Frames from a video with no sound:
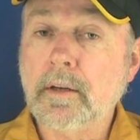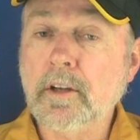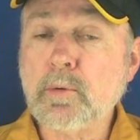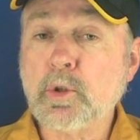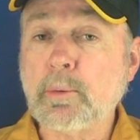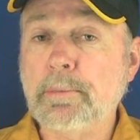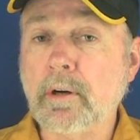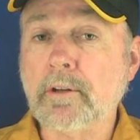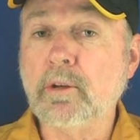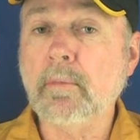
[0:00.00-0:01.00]
This was
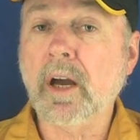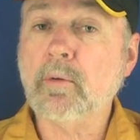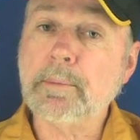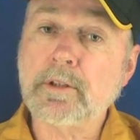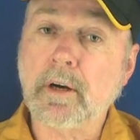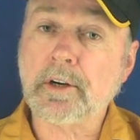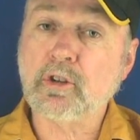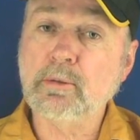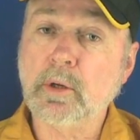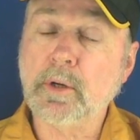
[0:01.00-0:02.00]
reported to my website
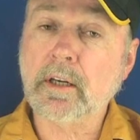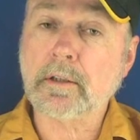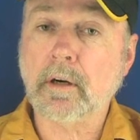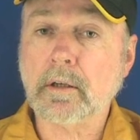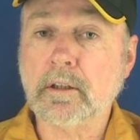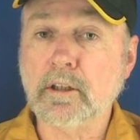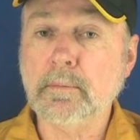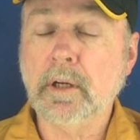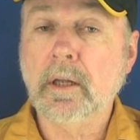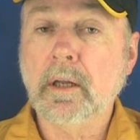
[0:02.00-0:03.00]

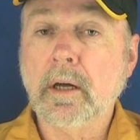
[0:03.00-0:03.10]
truebluehealerDOT,